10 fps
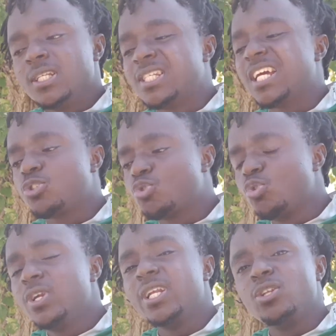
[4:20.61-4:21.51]
They
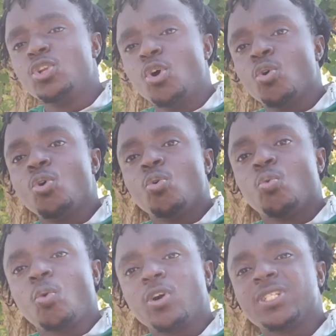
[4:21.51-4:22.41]
truly know
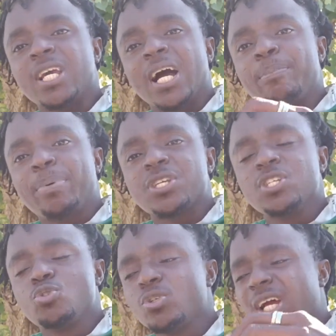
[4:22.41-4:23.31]
what they are passing through.